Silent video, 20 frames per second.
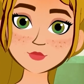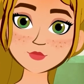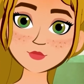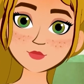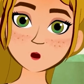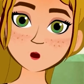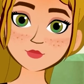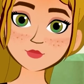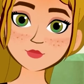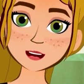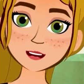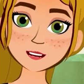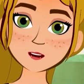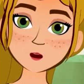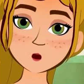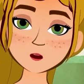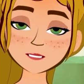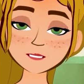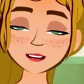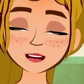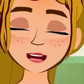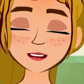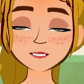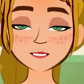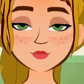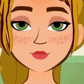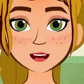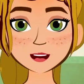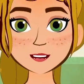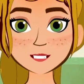and he insisted that he
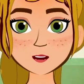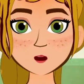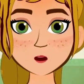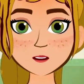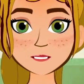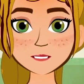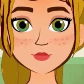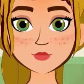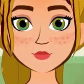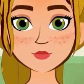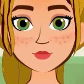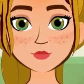must leave,